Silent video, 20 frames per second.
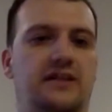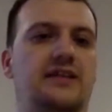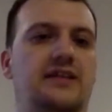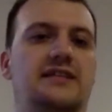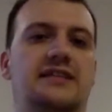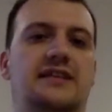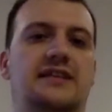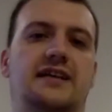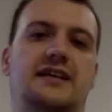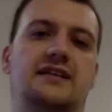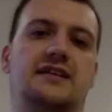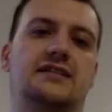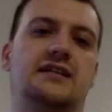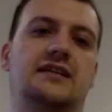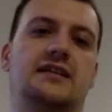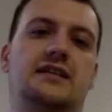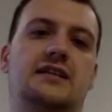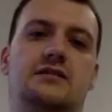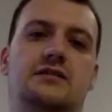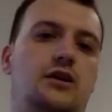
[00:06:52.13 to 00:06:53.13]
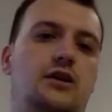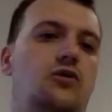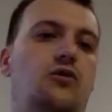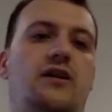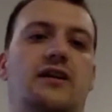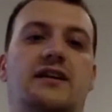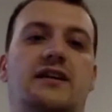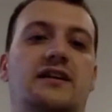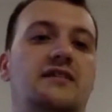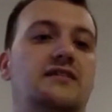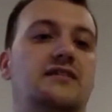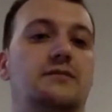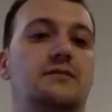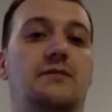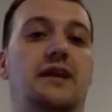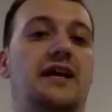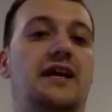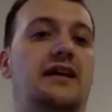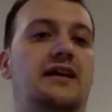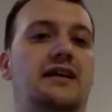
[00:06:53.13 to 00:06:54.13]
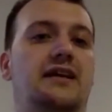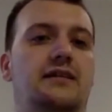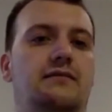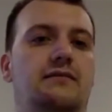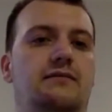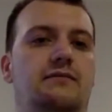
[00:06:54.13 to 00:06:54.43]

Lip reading: that says certain criteria to make it